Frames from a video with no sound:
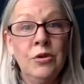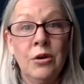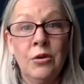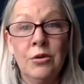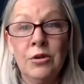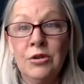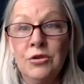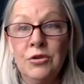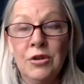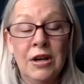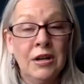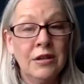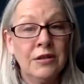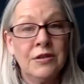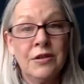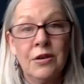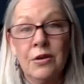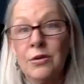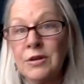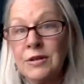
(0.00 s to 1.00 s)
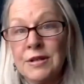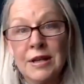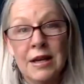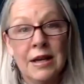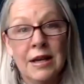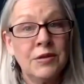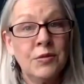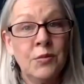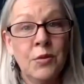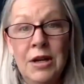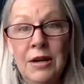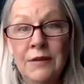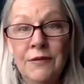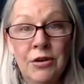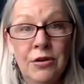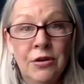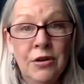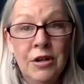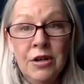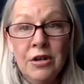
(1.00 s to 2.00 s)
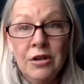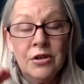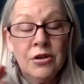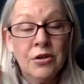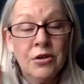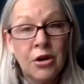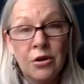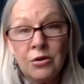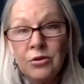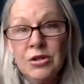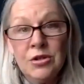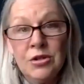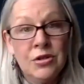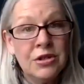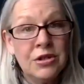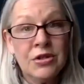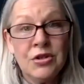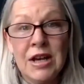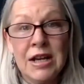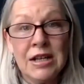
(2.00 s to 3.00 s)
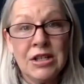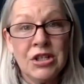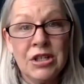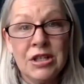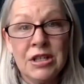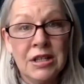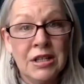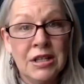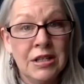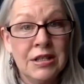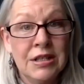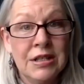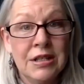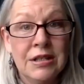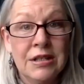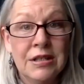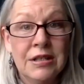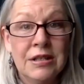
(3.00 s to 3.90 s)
go to drugs, go to sex, whatever your go-to distraction is,